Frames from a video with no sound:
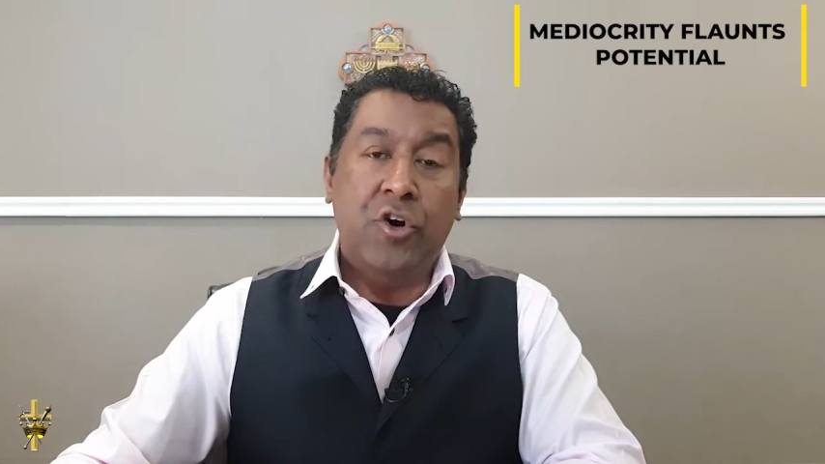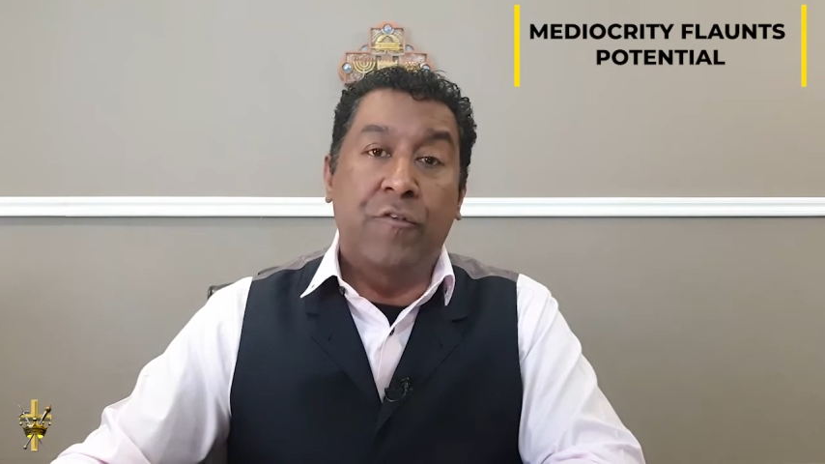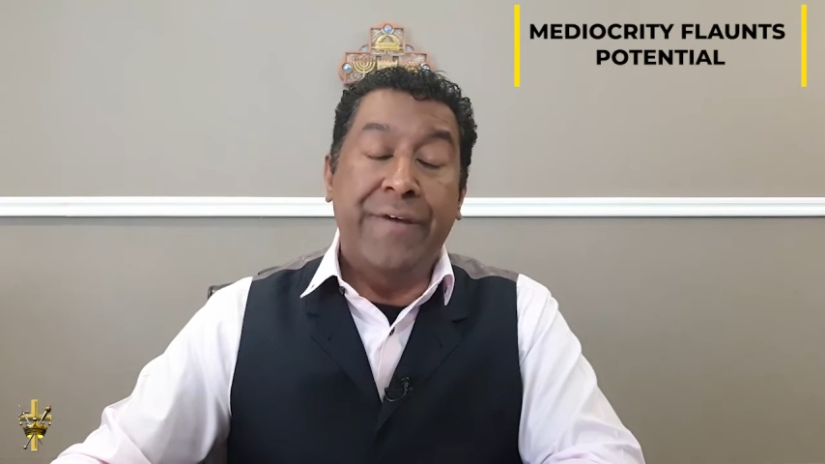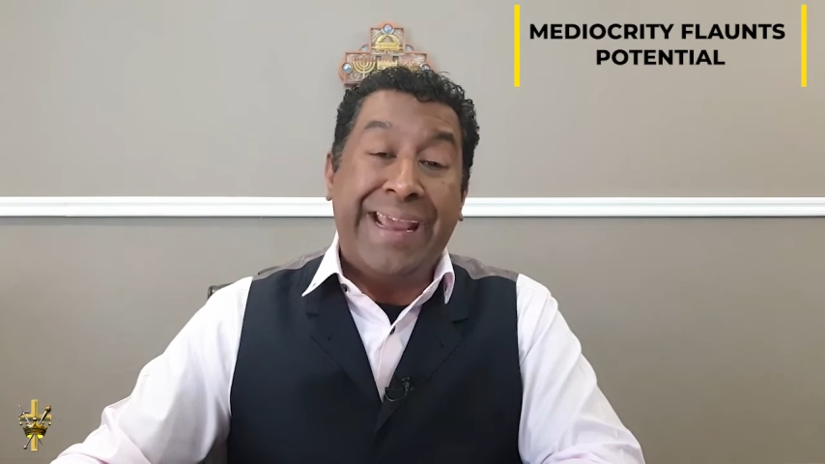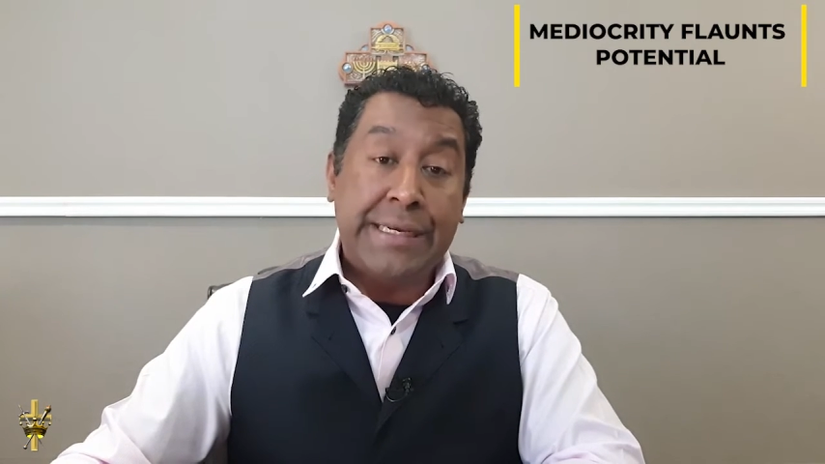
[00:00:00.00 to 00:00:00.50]

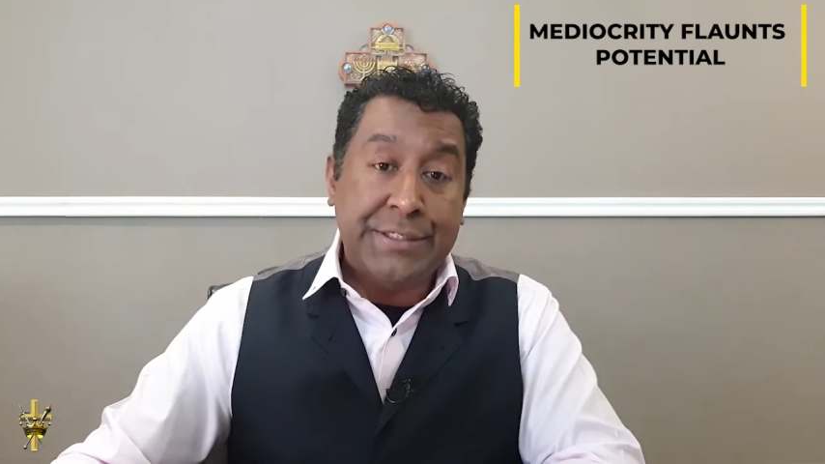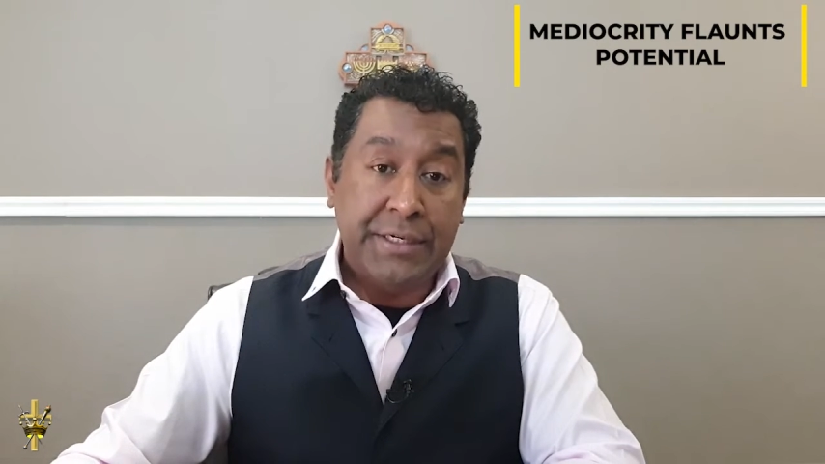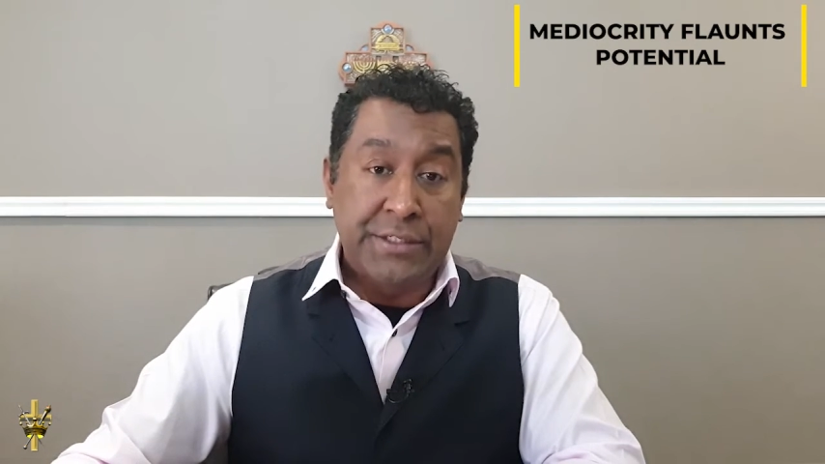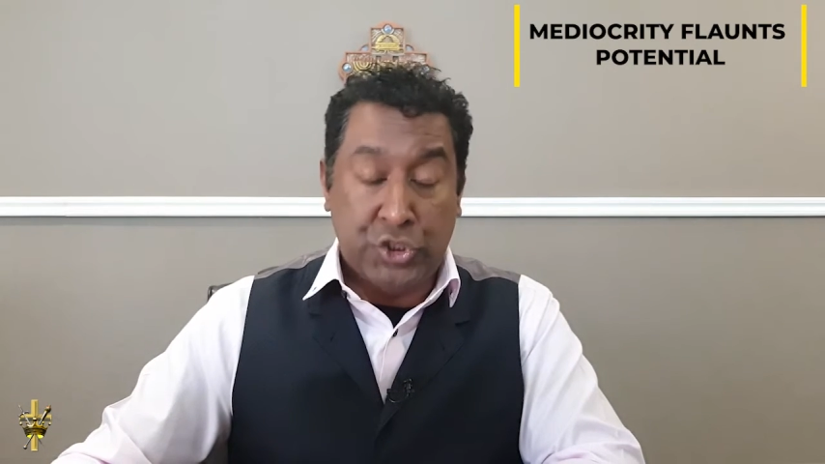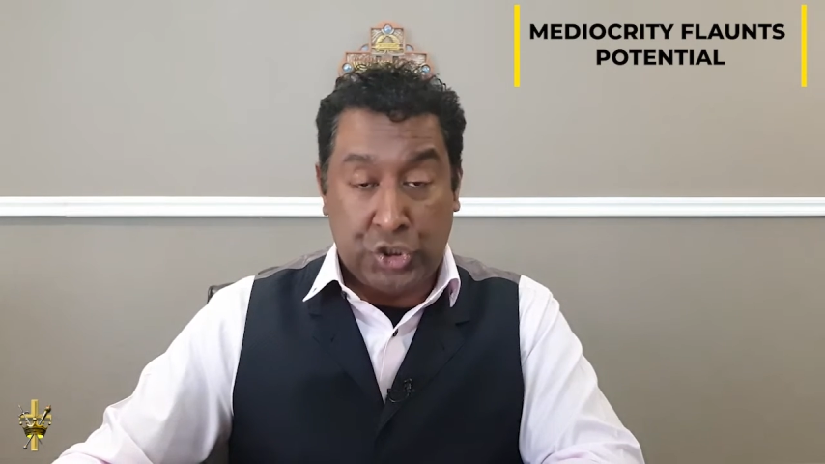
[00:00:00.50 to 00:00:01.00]
of
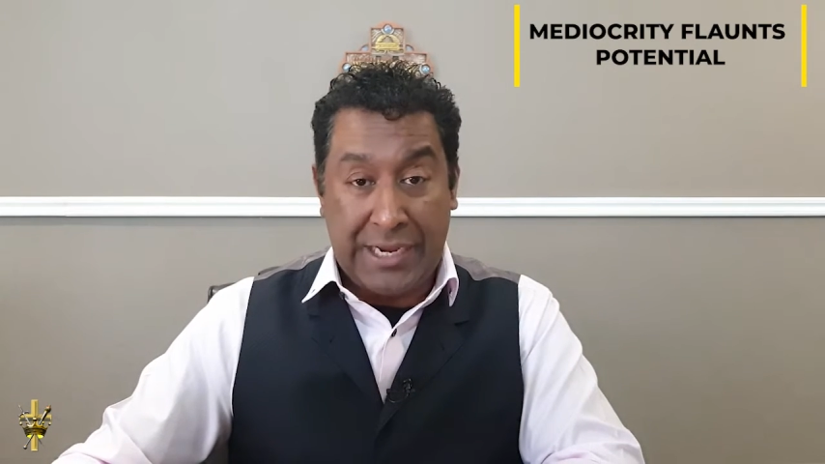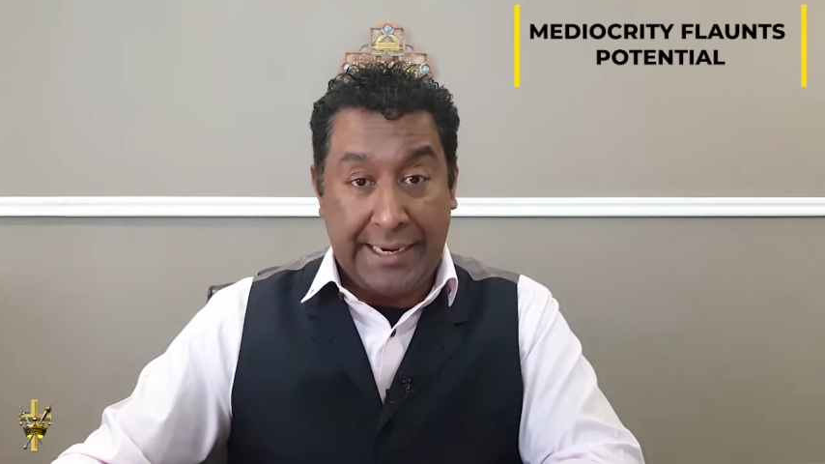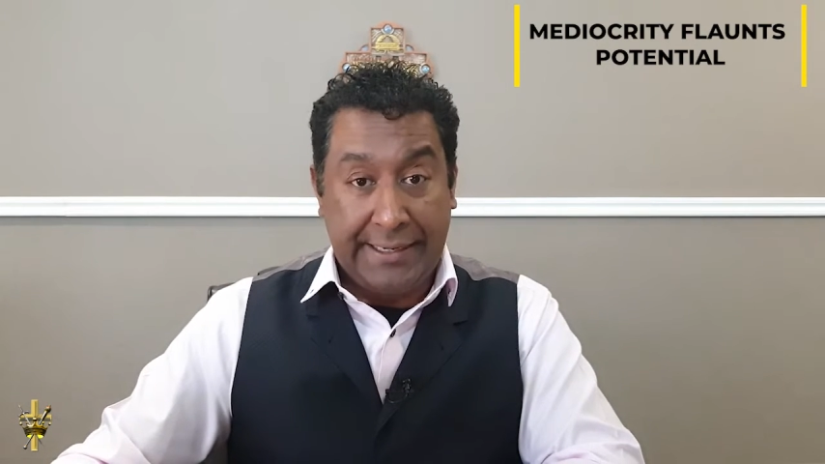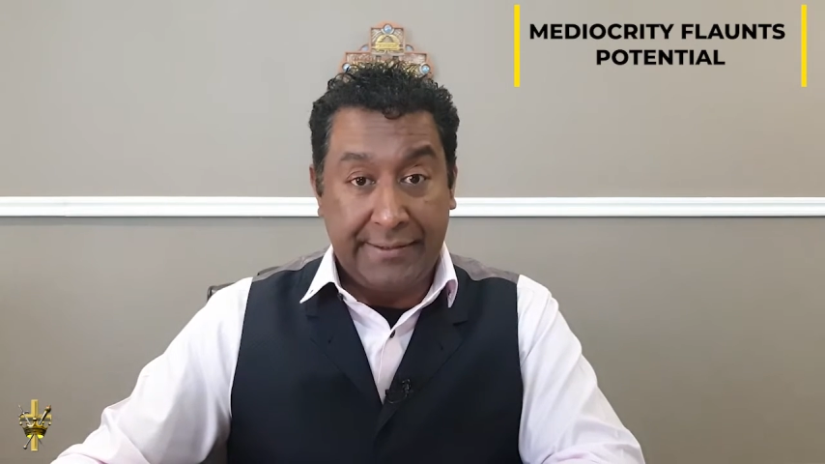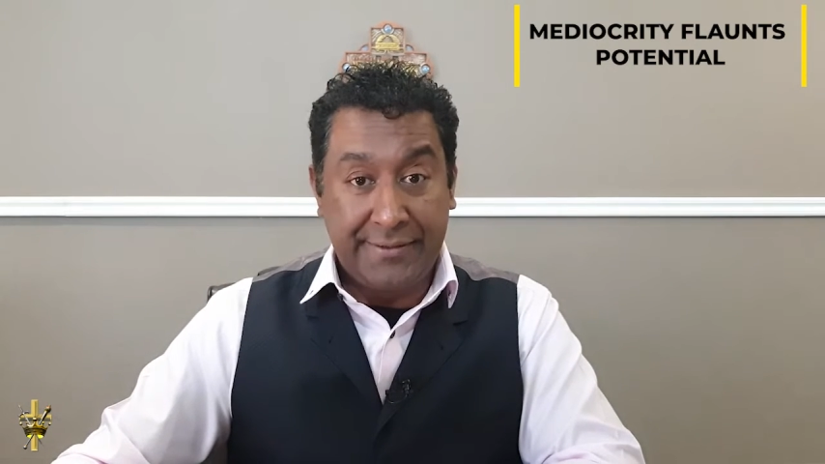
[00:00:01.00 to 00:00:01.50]
excellence
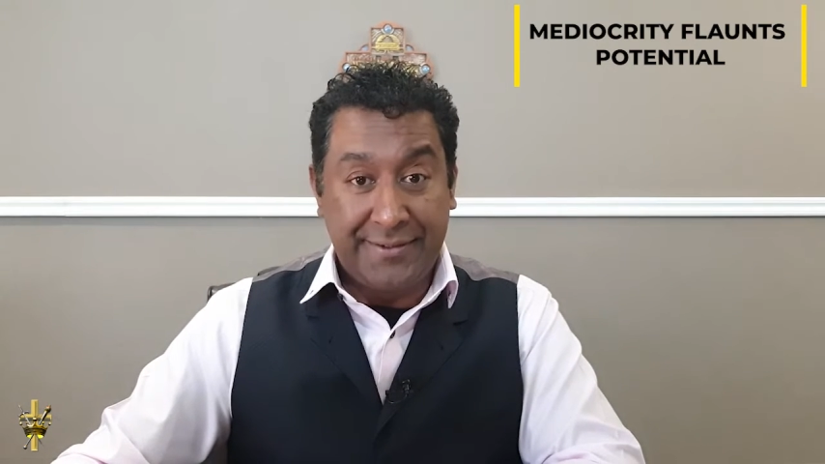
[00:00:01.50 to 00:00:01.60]
shine.